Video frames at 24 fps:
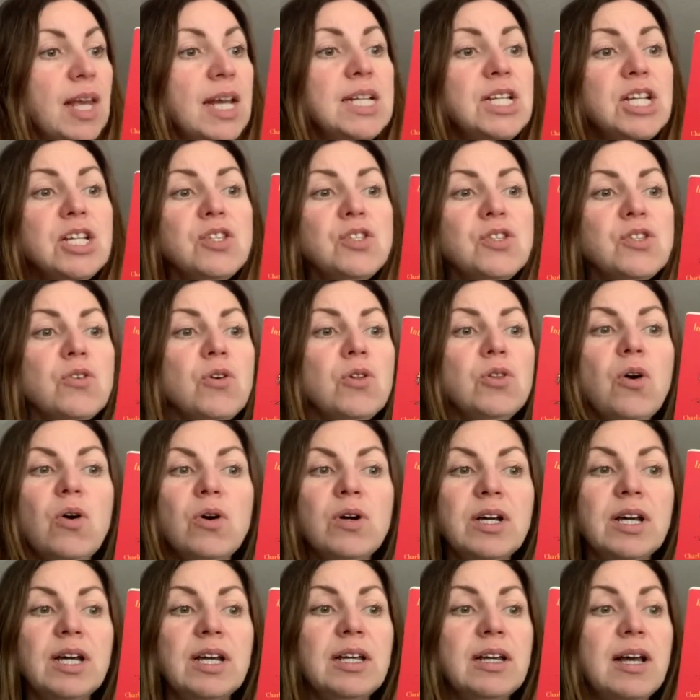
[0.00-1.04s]
Just so
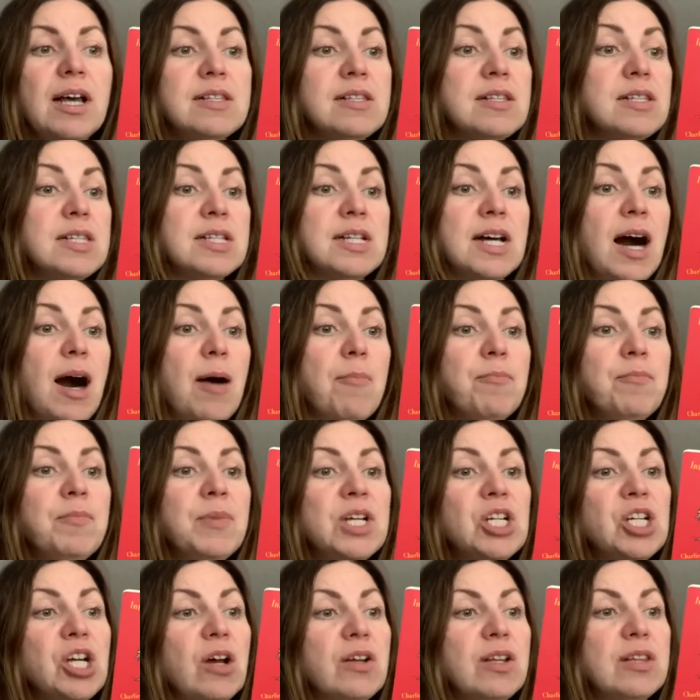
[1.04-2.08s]
long as it's gum,
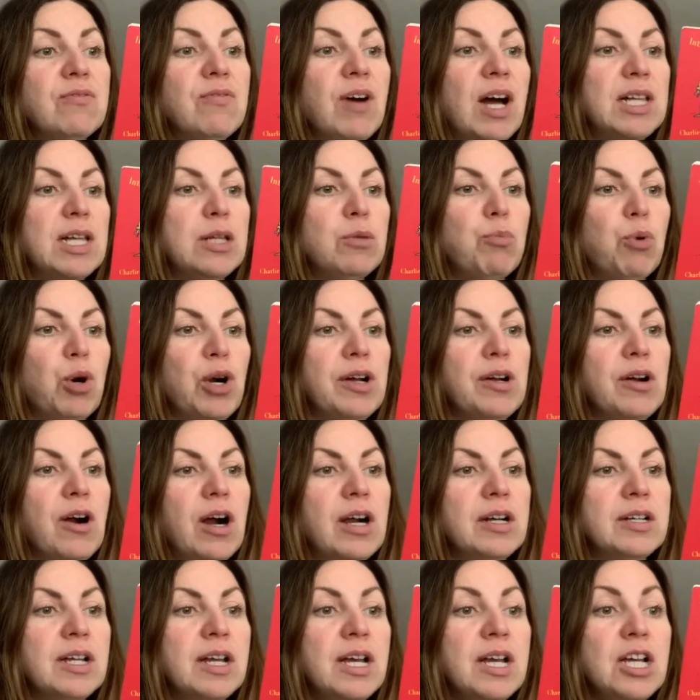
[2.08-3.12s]
shouted Violet
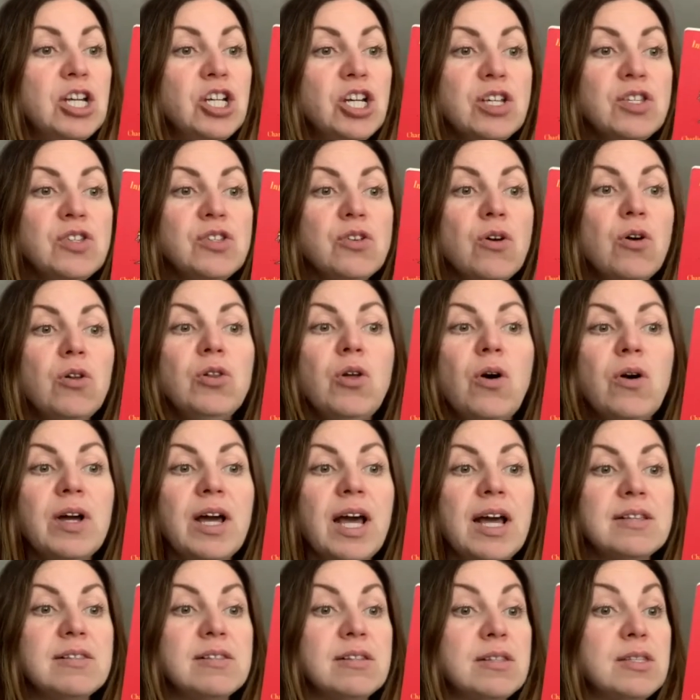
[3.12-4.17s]
Beauregard. Just so long
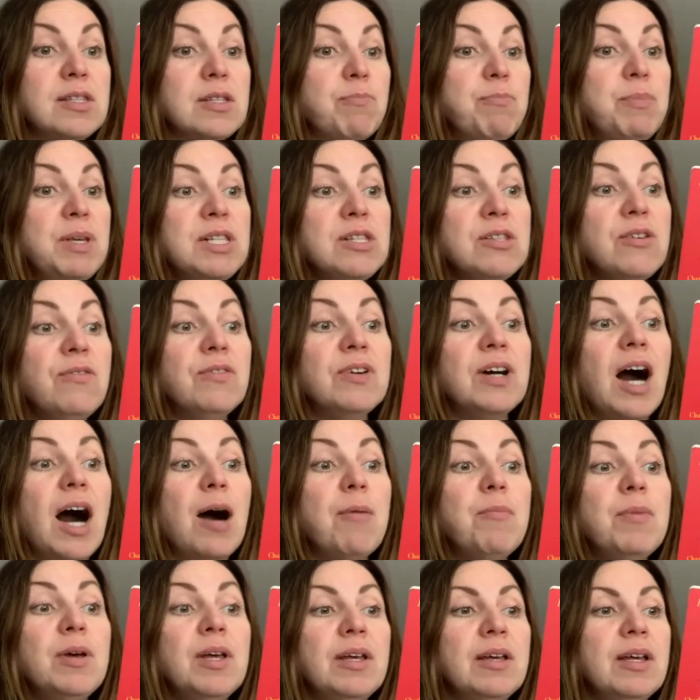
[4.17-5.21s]
as it's a piece of
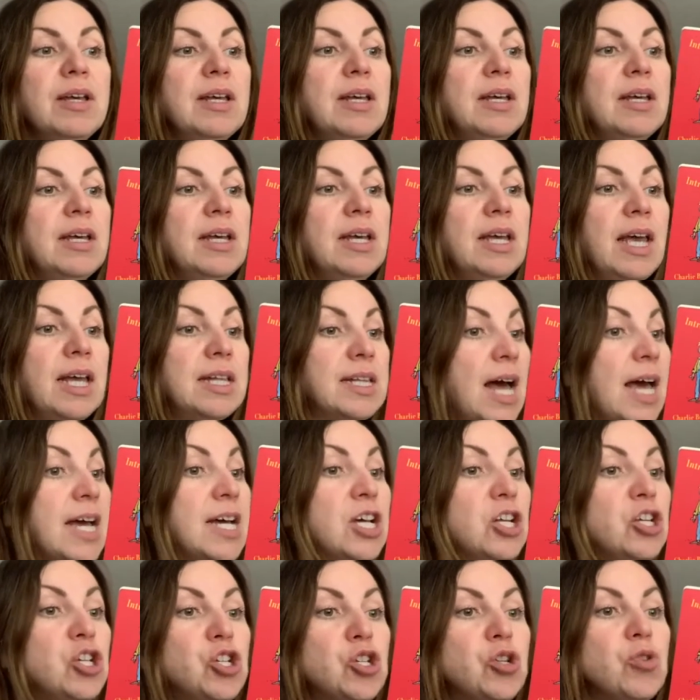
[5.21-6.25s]
gum and I
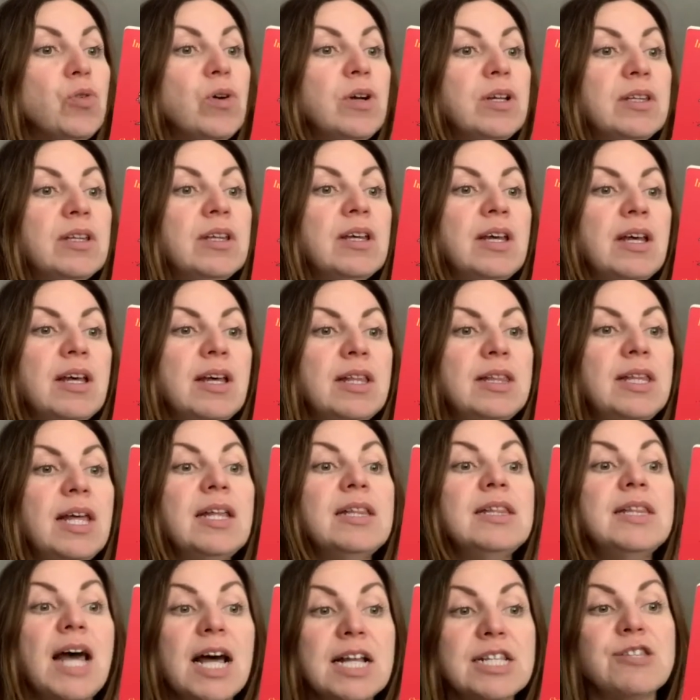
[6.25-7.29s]
can chew it,
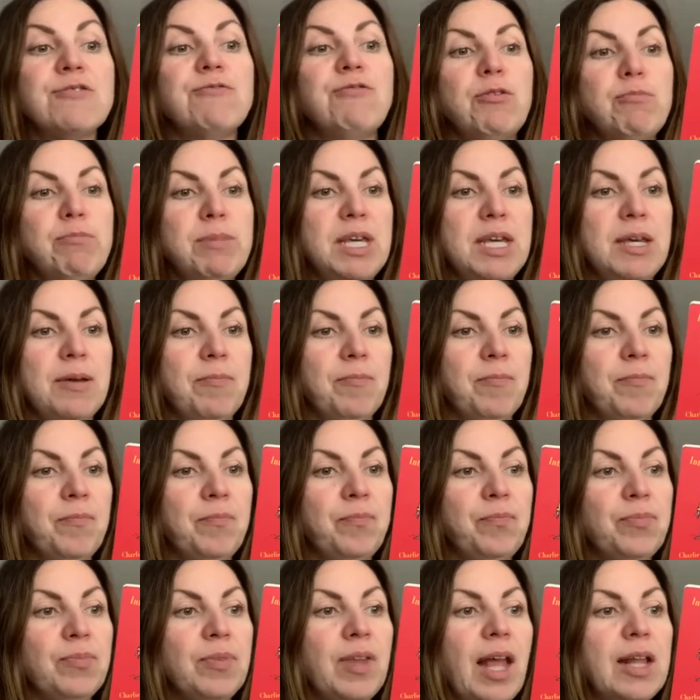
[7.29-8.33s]
then that's for me.
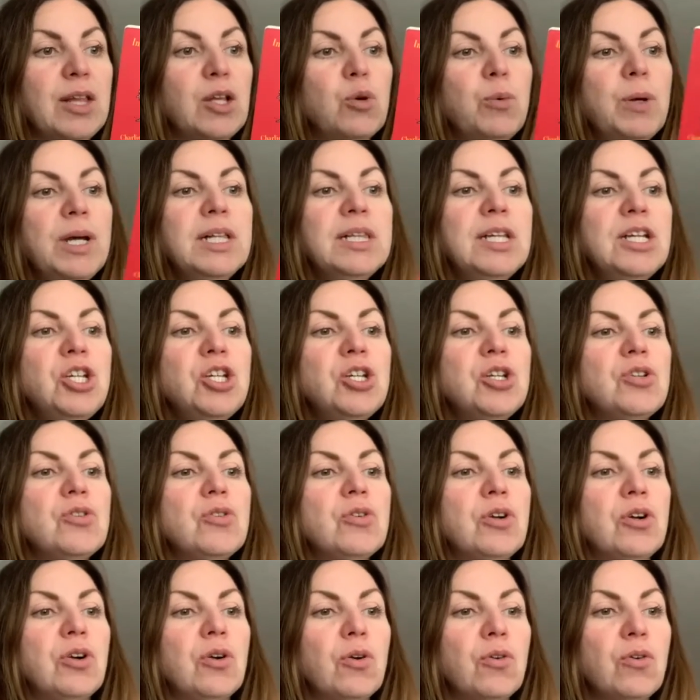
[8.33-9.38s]
And quickly she
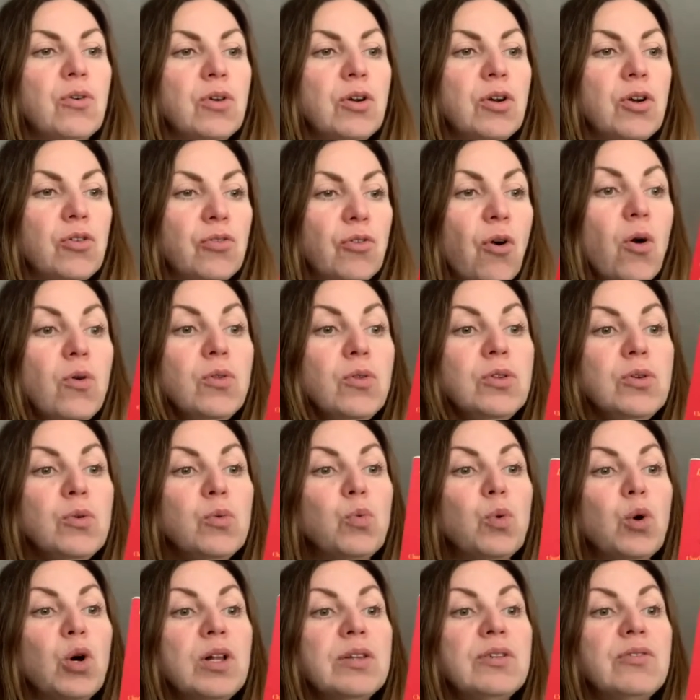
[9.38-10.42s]
took her own
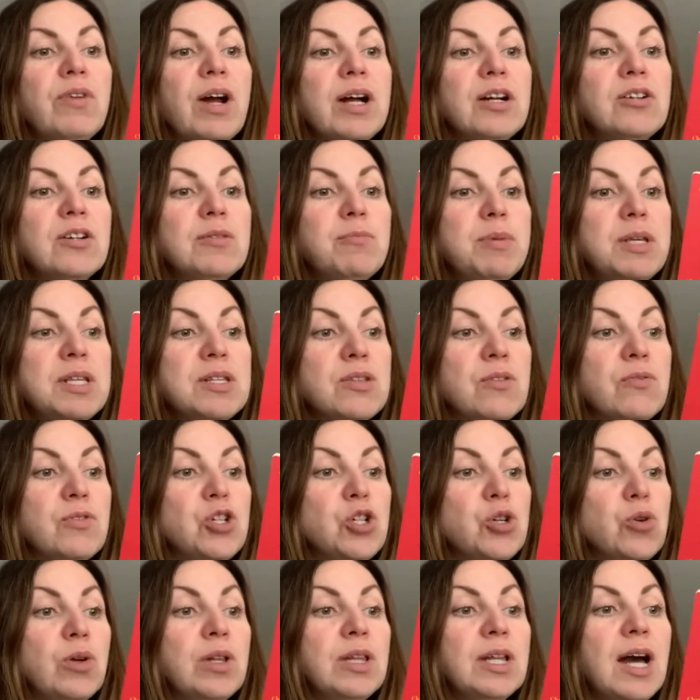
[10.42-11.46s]
world record piece of
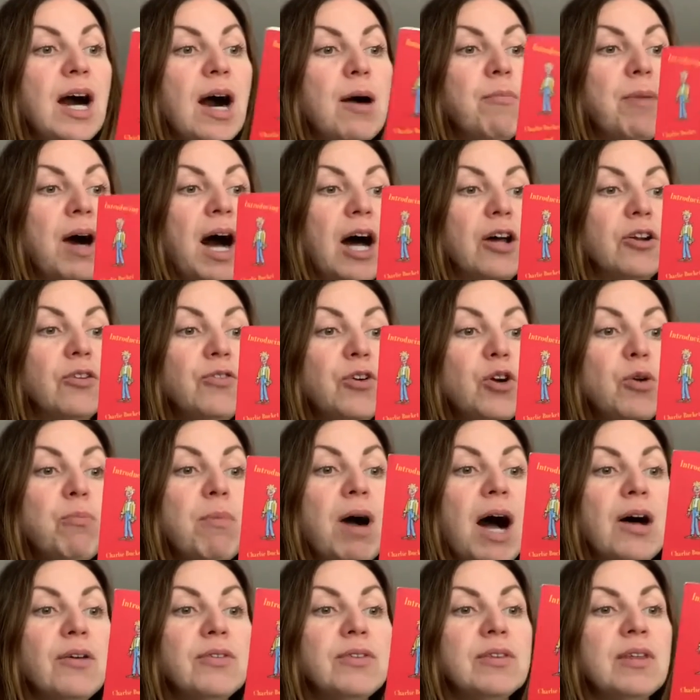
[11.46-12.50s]
chewing gum out of her
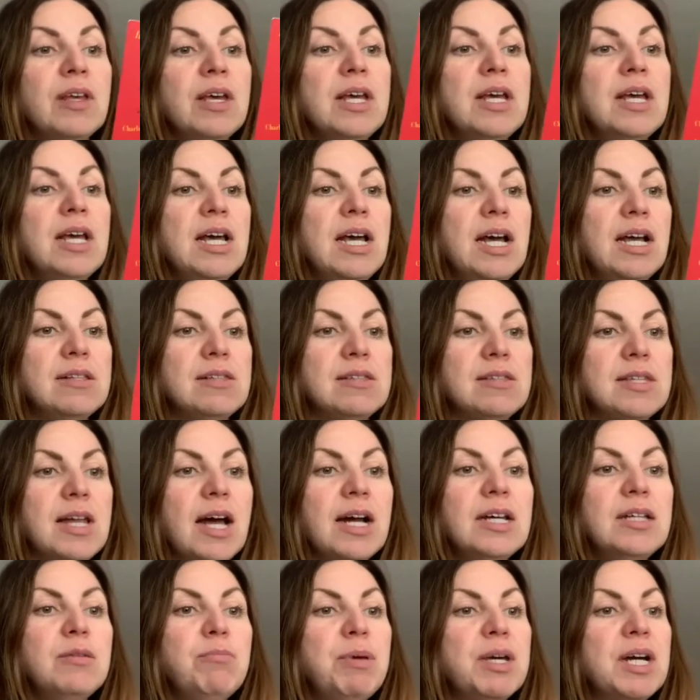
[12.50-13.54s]
mouth and stuck
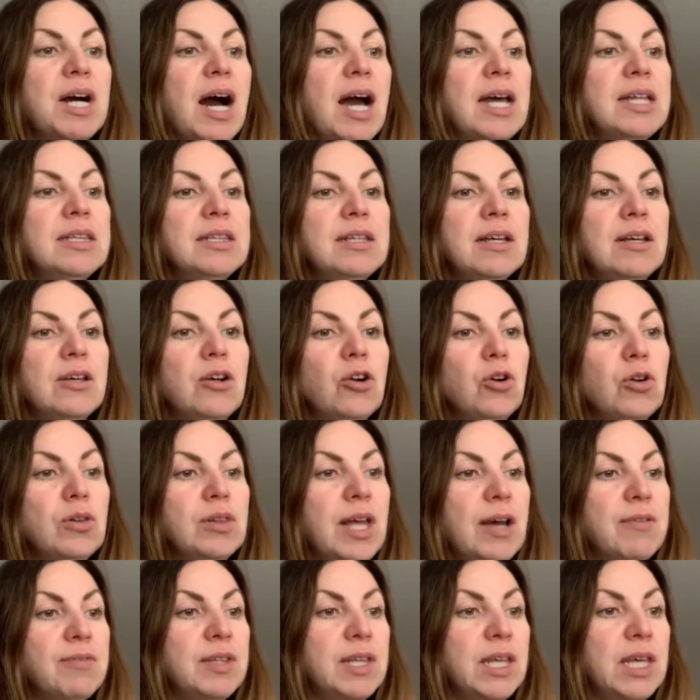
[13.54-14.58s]
it behind her
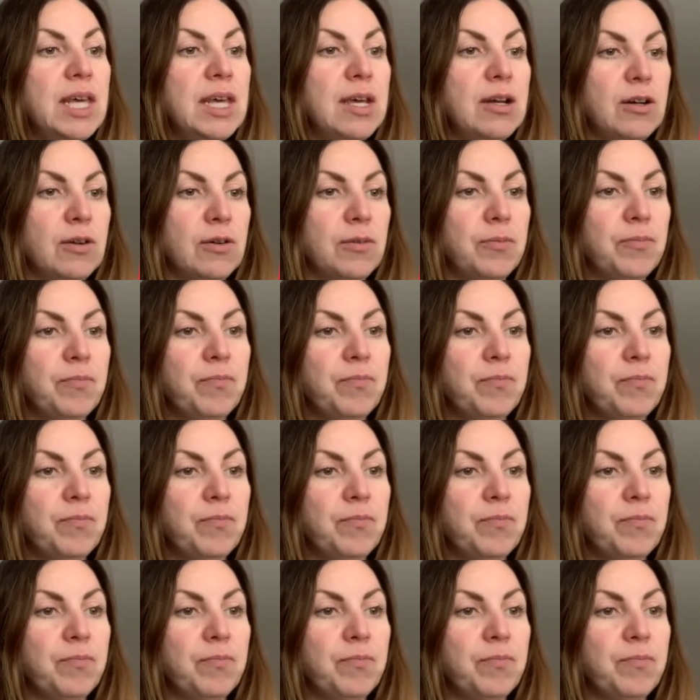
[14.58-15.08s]
left ear.